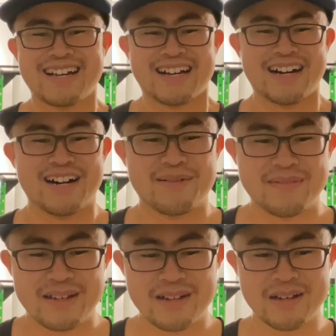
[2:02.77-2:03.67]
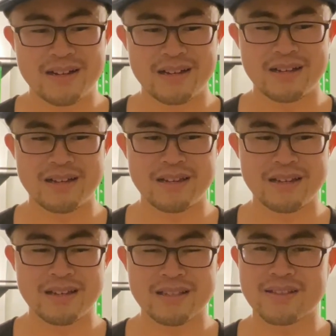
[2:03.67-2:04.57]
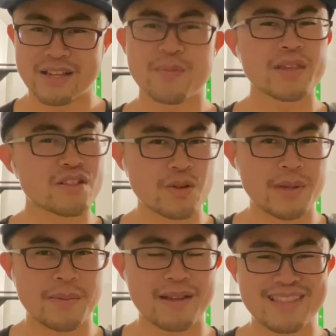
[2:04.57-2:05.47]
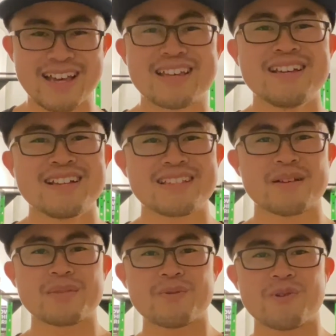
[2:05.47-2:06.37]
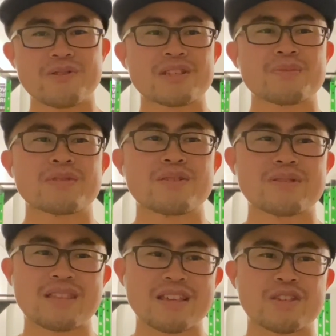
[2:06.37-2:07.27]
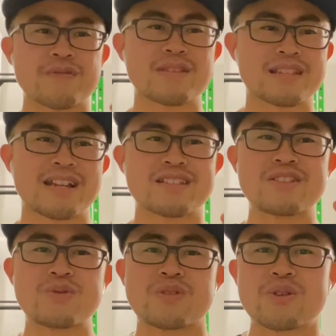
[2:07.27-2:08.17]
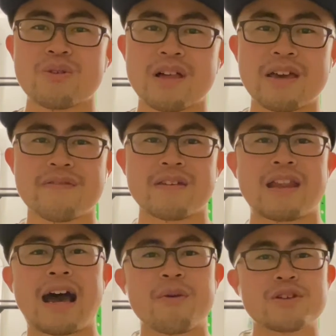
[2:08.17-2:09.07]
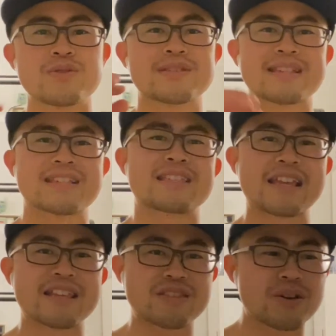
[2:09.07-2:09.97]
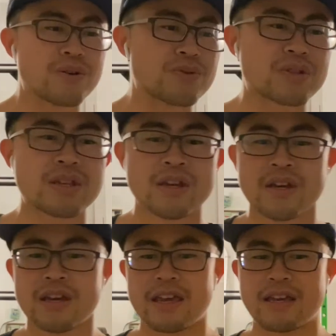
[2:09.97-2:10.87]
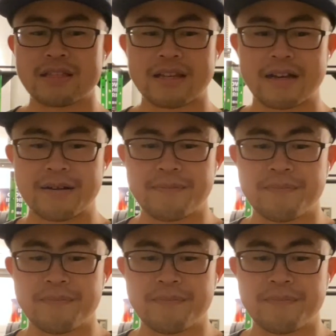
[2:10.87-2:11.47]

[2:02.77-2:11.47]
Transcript: Um, so tell me a little bit about that. Tell me what are some of those things you've decided to do in your life, and how are you sustaining those, and um,